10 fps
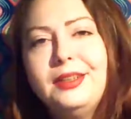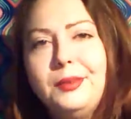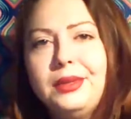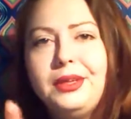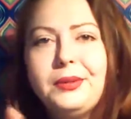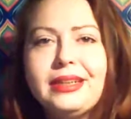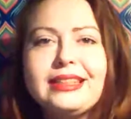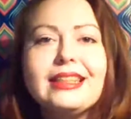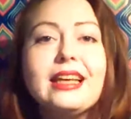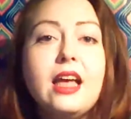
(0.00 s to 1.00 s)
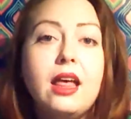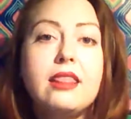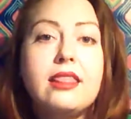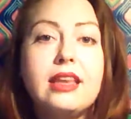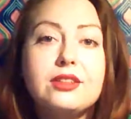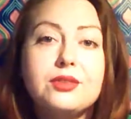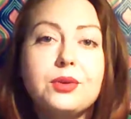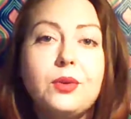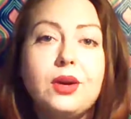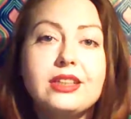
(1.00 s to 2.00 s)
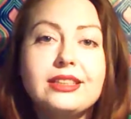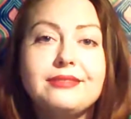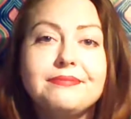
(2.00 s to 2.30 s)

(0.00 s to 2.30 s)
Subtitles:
But anyways, thanks for watching.